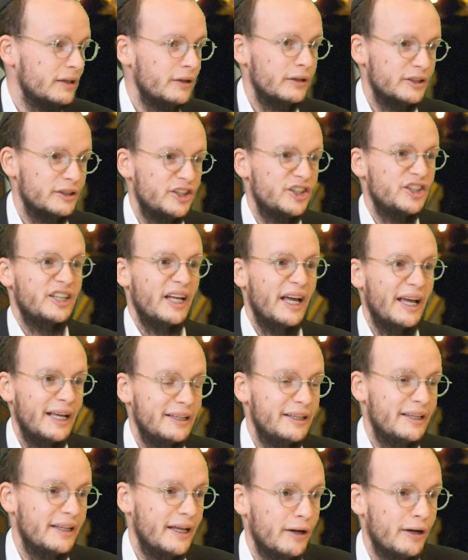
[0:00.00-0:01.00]

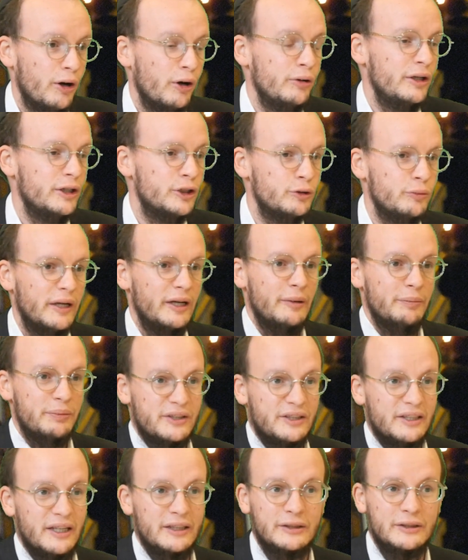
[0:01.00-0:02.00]
stayed there. Only
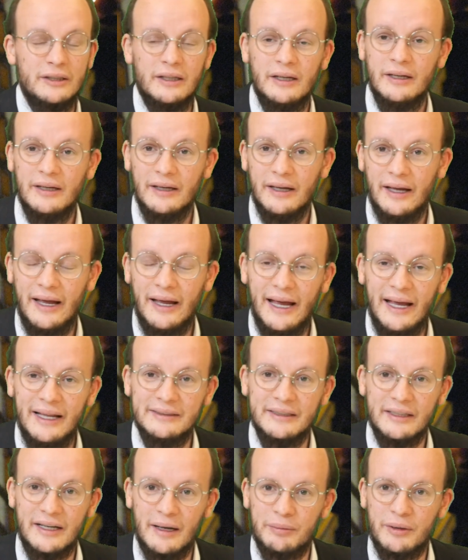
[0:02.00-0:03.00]
20%
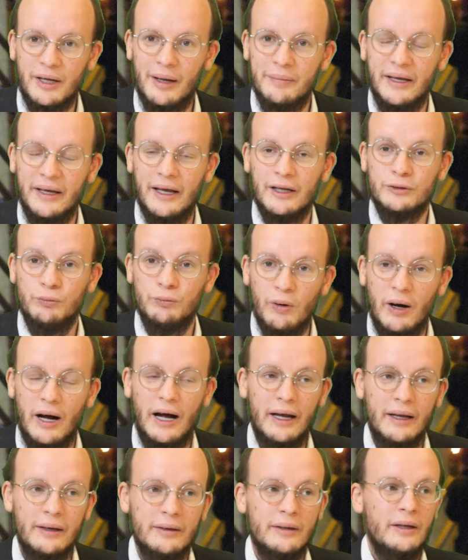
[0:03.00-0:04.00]
ended up coming out.
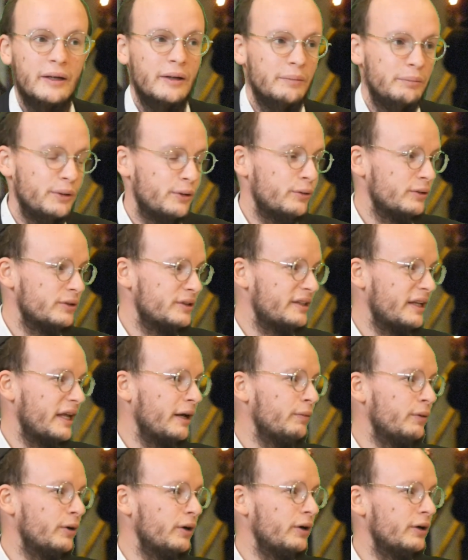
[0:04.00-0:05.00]
Why? Because they
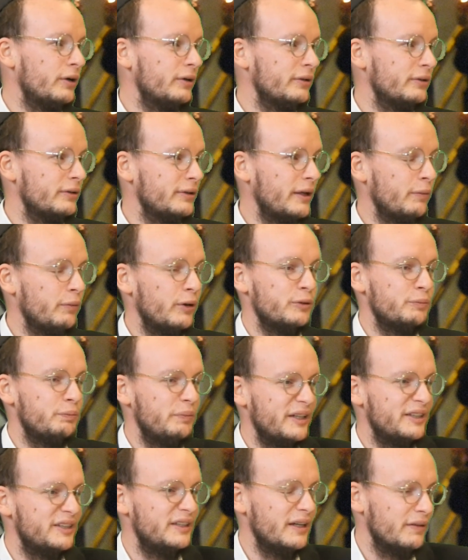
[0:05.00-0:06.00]
weren't
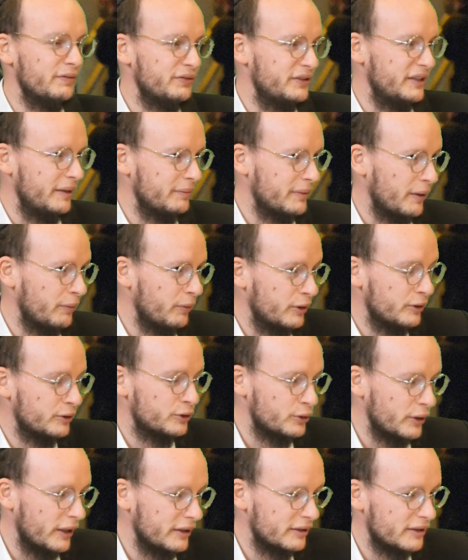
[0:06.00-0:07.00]
Mityavnim, they weren't
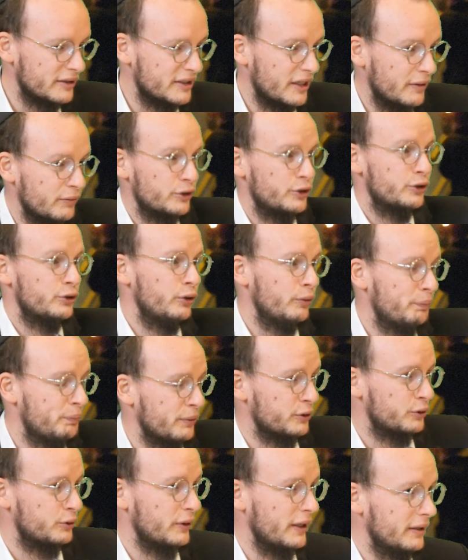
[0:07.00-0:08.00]
traders, they were super
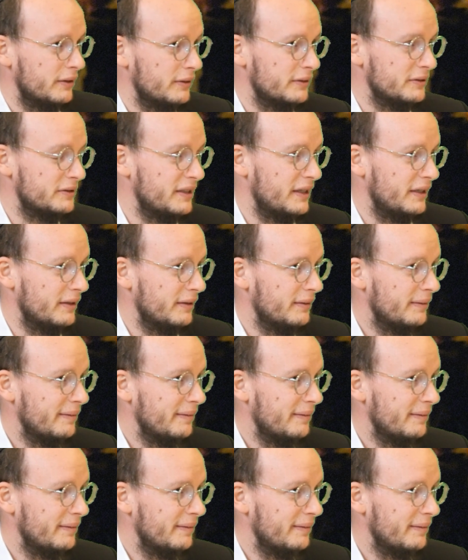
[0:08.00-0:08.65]
traders then.